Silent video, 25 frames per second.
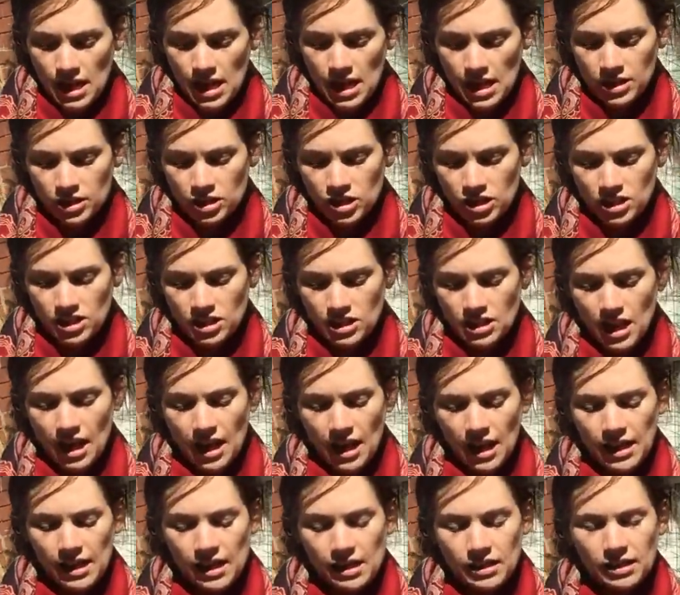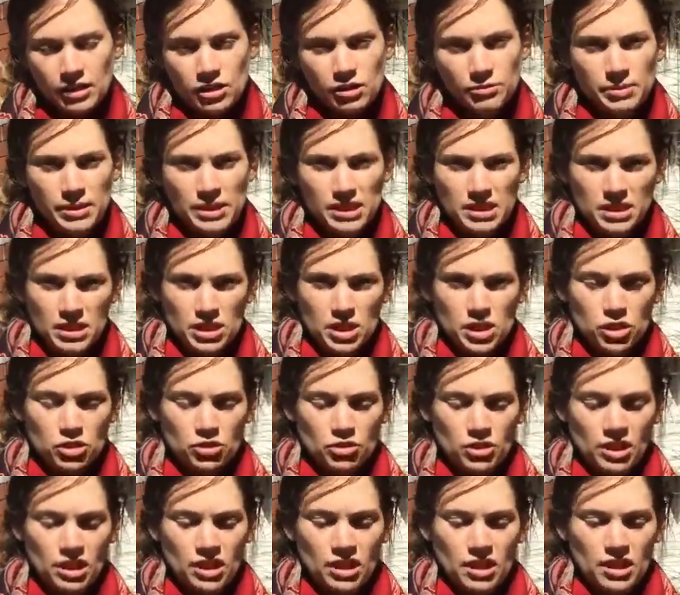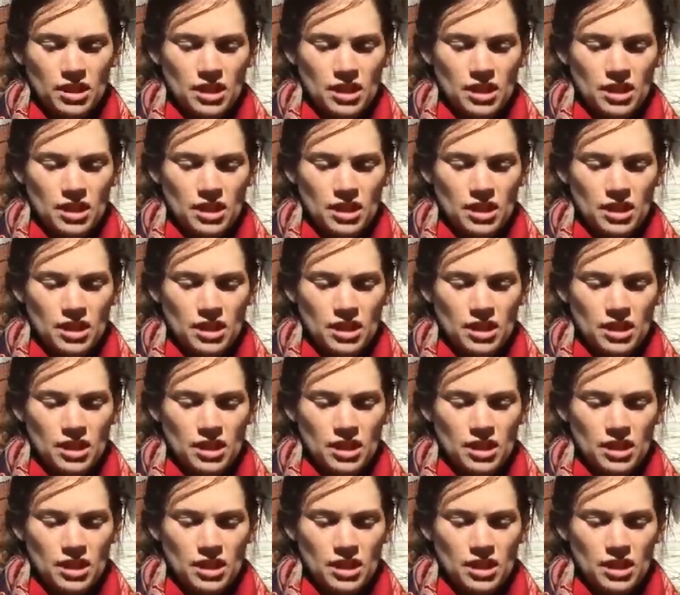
and just tie a little piece of string